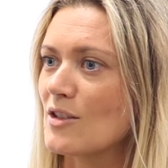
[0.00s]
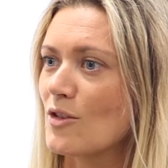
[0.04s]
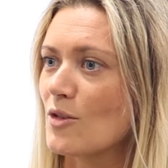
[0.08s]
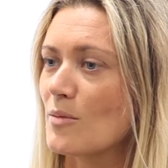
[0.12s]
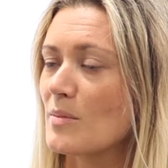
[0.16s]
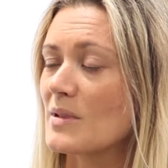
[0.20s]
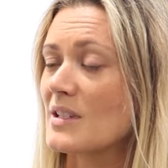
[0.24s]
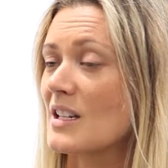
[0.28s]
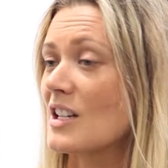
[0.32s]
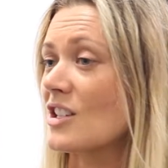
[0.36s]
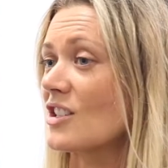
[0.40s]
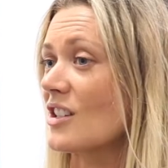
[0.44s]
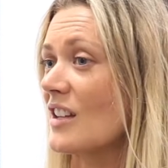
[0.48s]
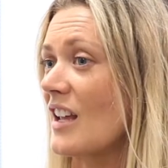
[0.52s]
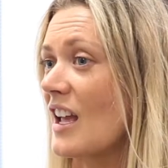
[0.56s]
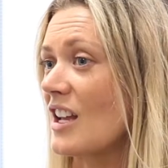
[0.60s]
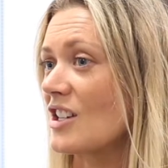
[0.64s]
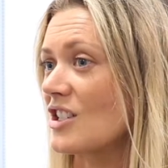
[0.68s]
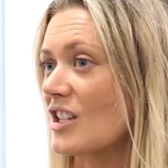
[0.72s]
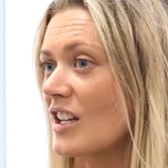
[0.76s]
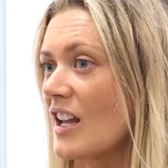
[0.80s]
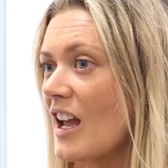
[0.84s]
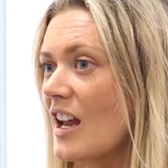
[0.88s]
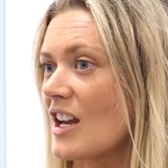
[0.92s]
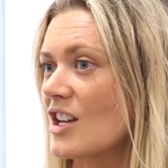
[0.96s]
potentially
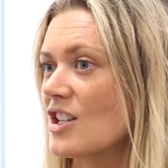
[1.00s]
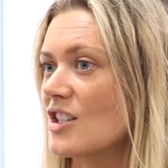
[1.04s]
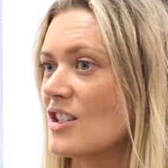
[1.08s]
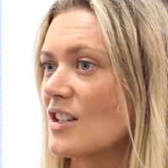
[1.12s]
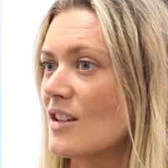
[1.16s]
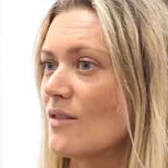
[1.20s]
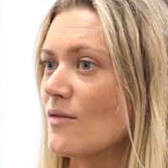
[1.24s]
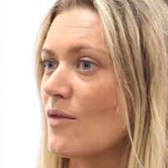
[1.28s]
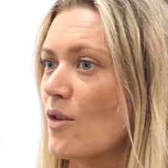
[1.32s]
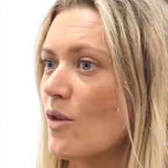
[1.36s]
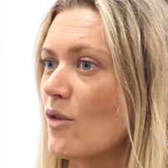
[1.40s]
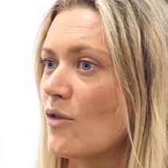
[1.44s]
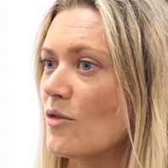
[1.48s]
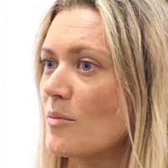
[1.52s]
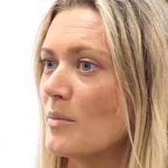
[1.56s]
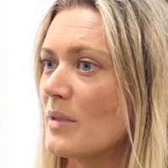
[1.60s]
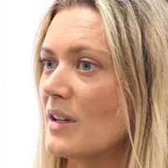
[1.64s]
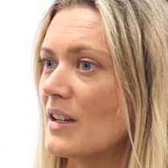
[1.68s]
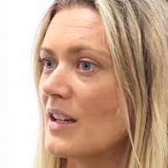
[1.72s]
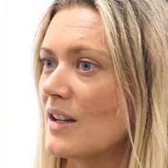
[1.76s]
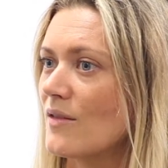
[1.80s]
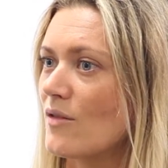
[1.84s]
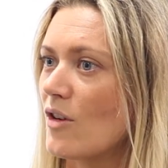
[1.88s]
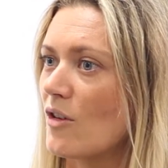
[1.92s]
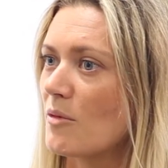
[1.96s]
education
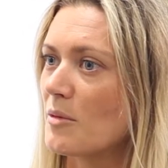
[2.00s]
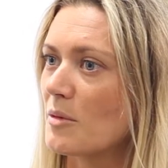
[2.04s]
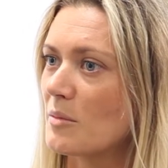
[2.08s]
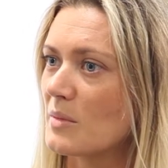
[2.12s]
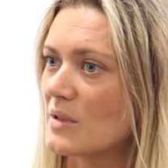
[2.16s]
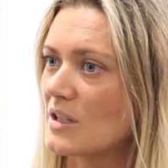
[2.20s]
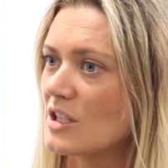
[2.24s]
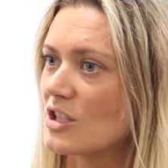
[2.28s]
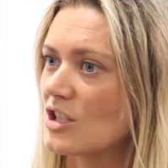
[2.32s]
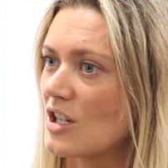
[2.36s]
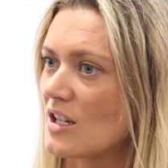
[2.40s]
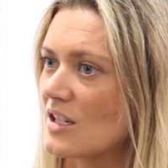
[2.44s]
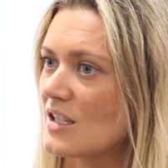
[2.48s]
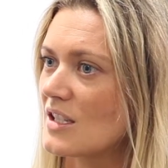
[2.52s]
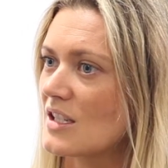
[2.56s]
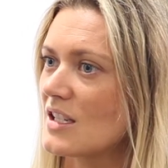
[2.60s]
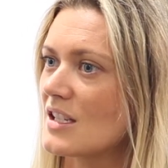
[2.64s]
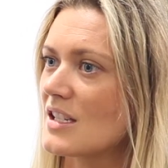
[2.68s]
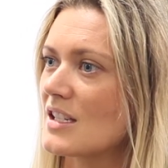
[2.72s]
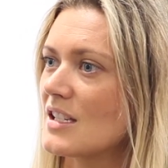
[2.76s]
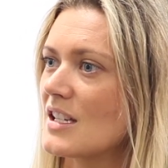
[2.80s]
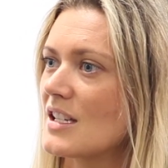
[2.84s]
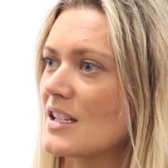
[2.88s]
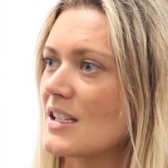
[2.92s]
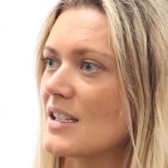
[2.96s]
involvement with the justice
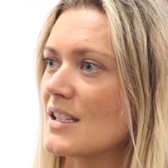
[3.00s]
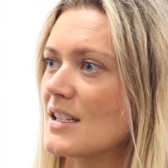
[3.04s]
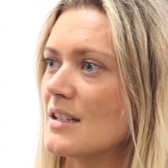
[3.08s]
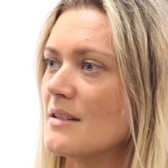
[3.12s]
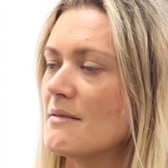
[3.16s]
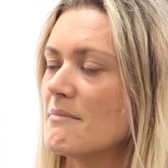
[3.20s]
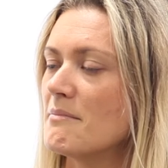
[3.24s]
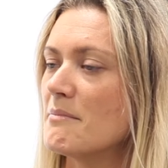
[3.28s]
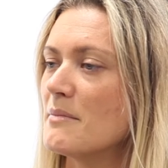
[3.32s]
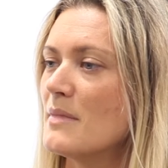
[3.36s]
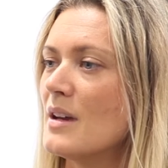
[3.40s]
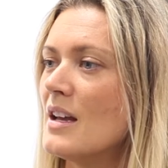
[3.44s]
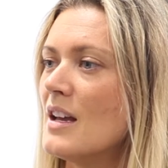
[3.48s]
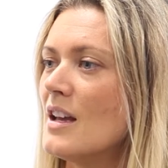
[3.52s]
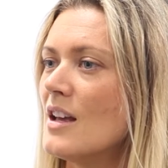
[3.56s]
system,